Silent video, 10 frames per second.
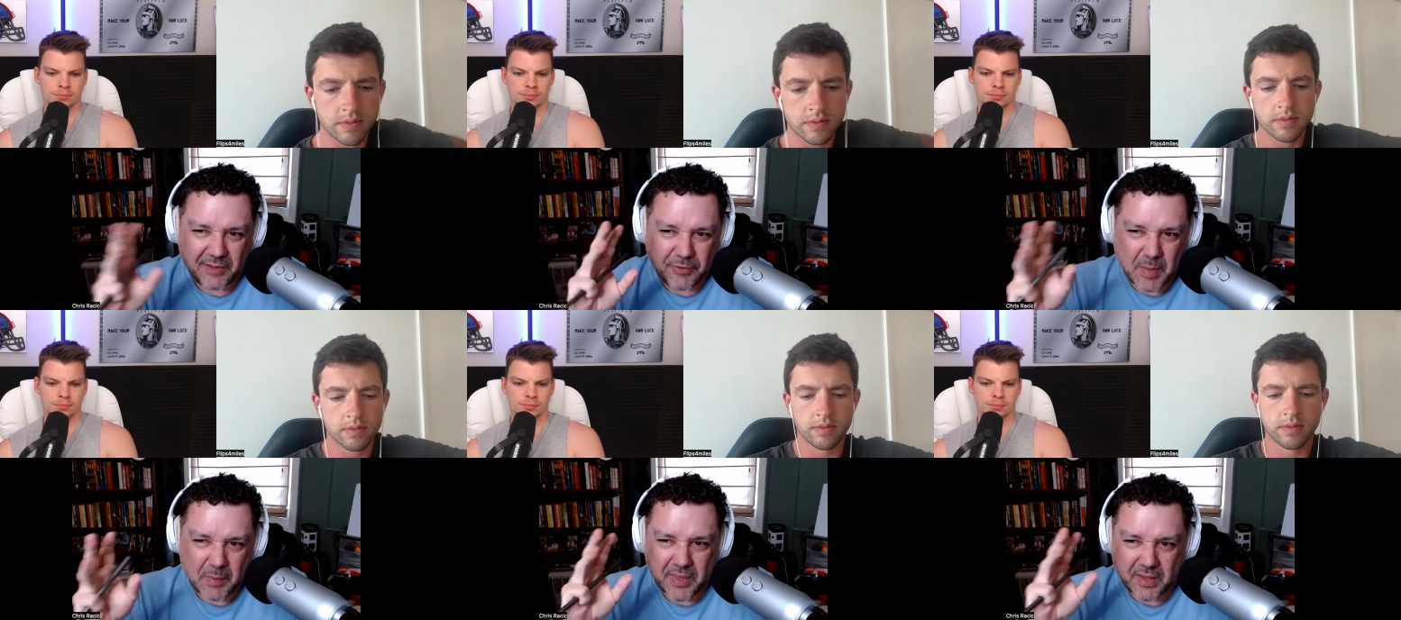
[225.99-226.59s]
Speaker 1: if you
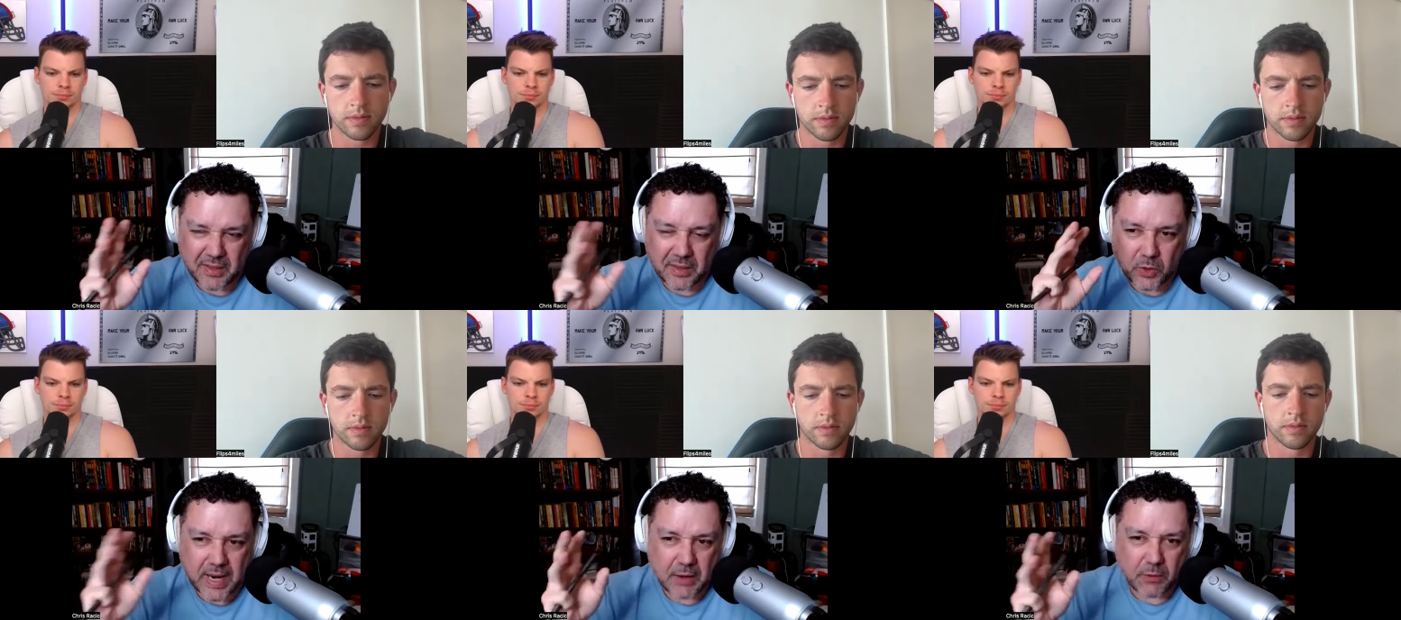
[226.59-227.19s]
remember the the
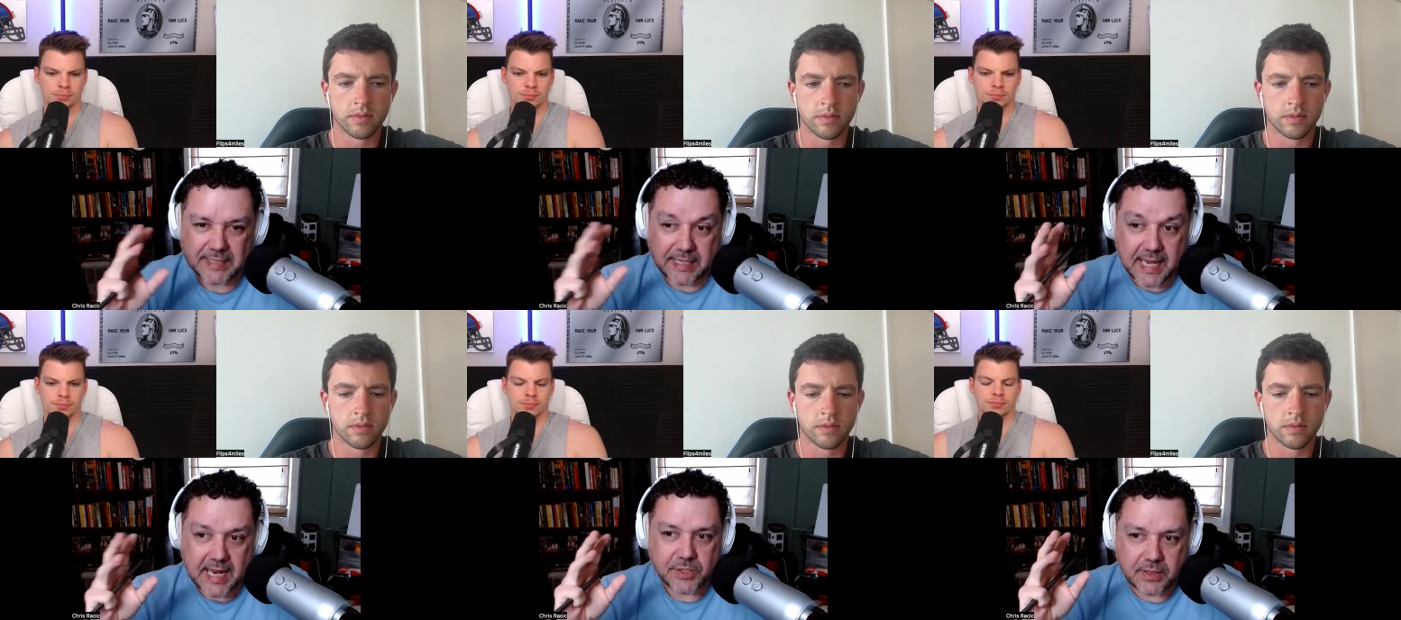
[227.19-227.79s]
Great
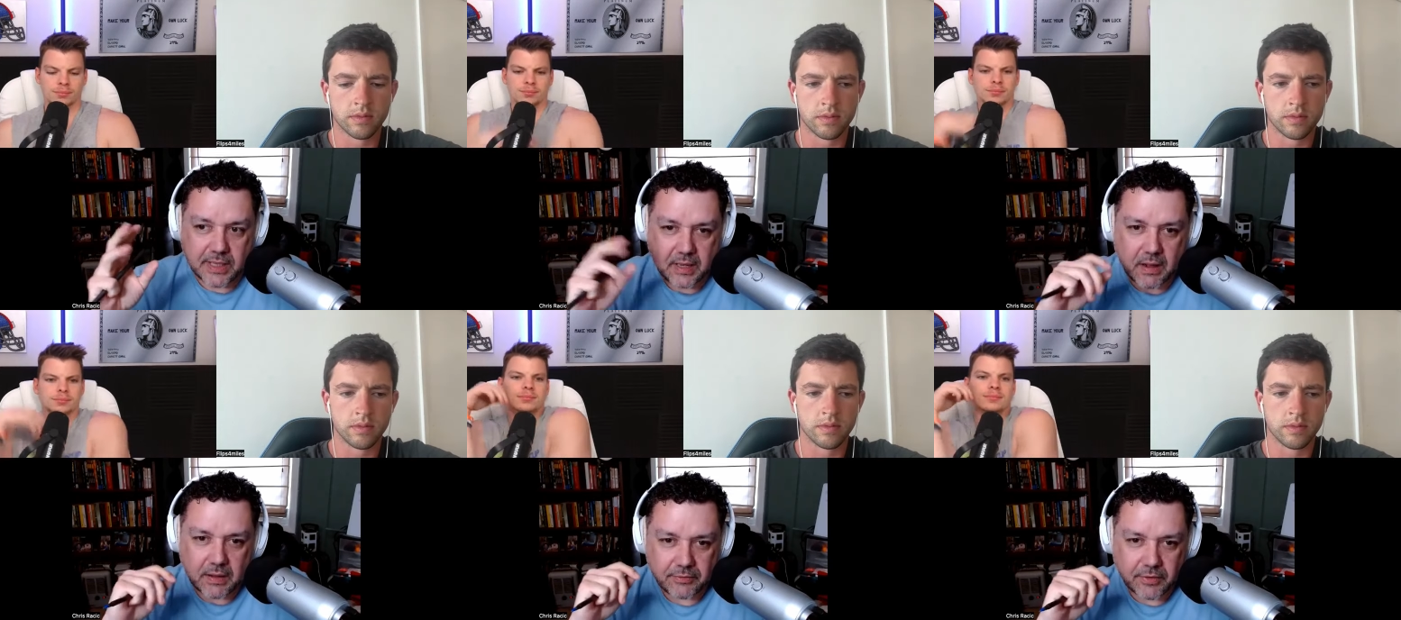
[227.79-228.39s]
Resignation, they
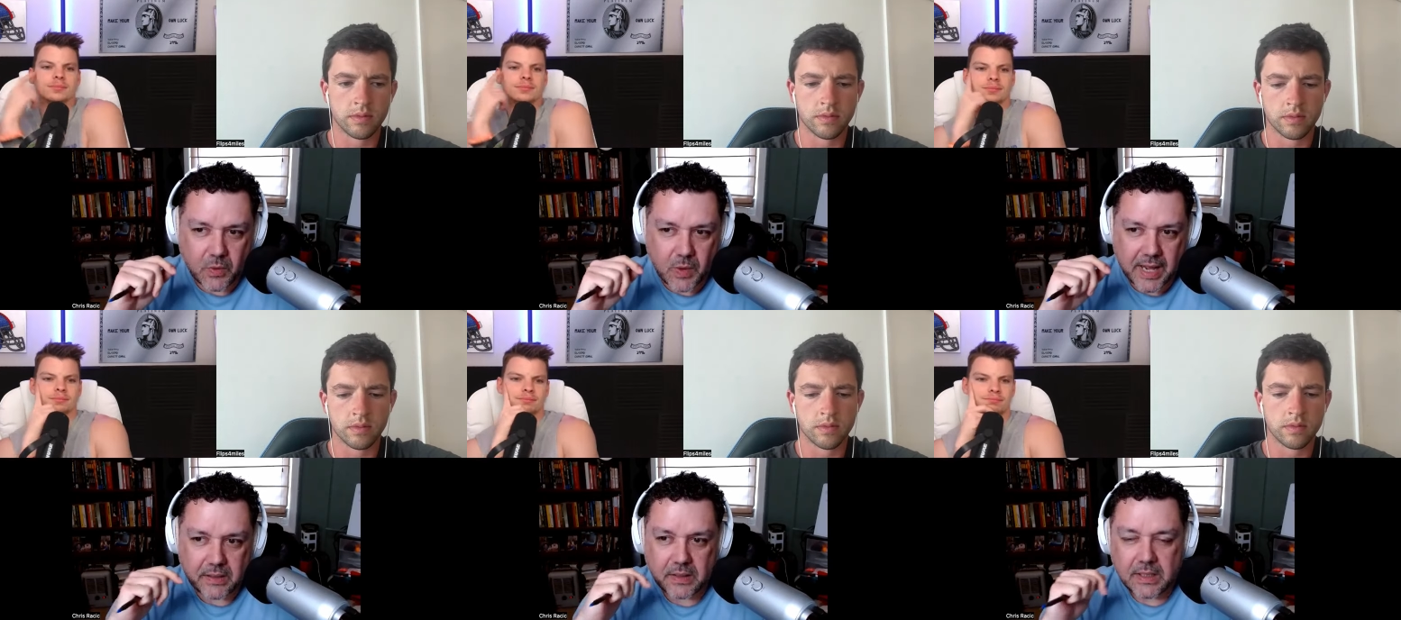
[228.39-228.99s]
called it for a
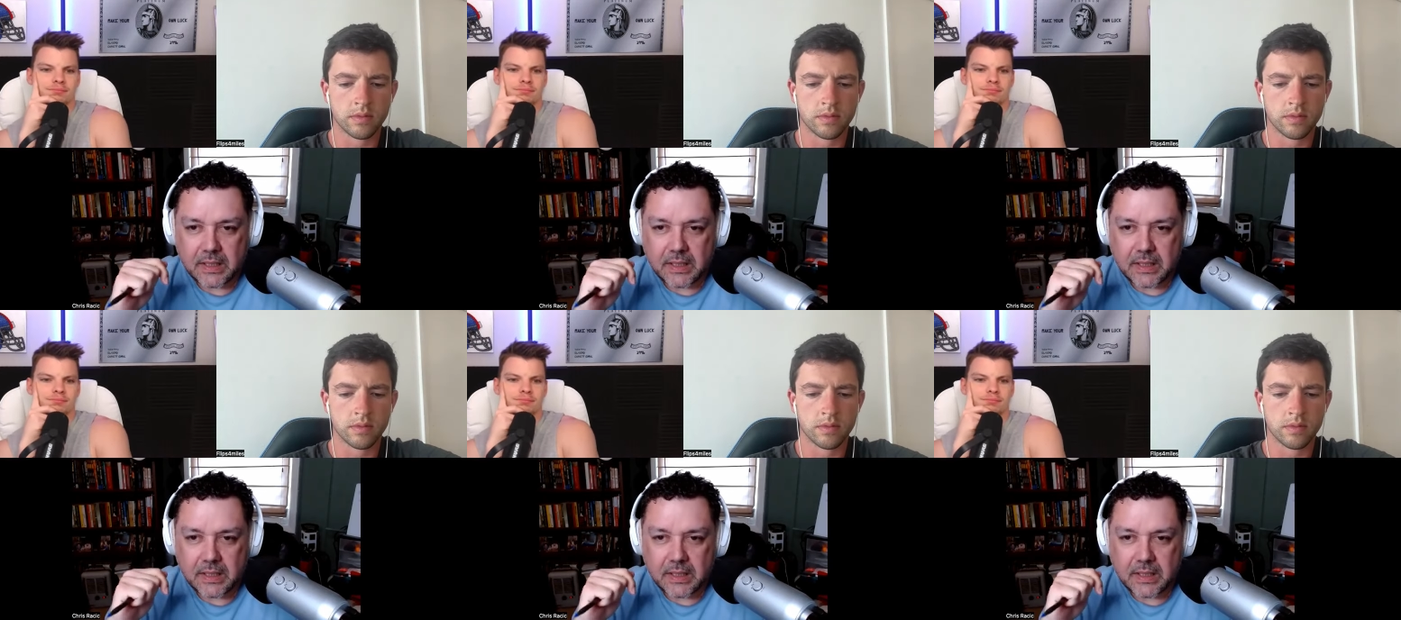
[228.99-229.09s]
while.